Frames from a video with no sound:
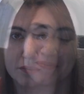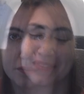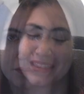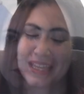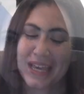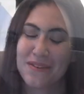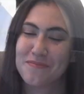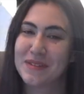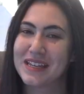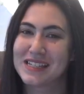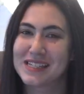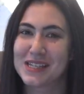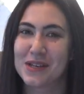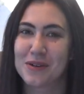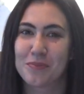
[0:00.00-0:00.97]
The
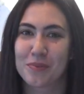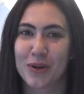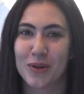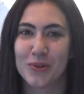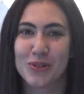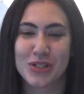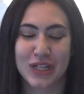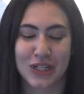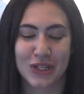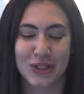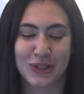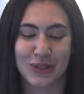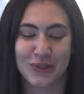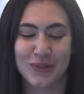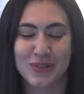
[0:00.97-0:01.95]
MBSE approach
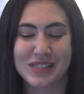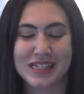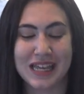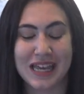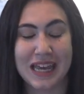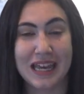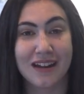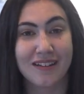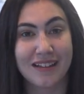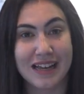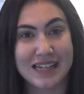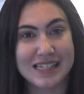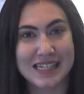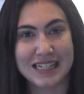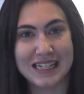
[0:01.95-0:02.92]
includes
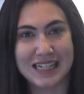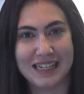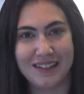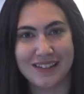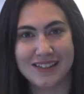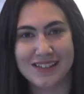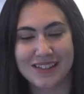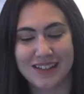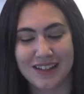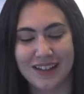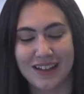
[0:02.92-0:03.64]
analyzing needs,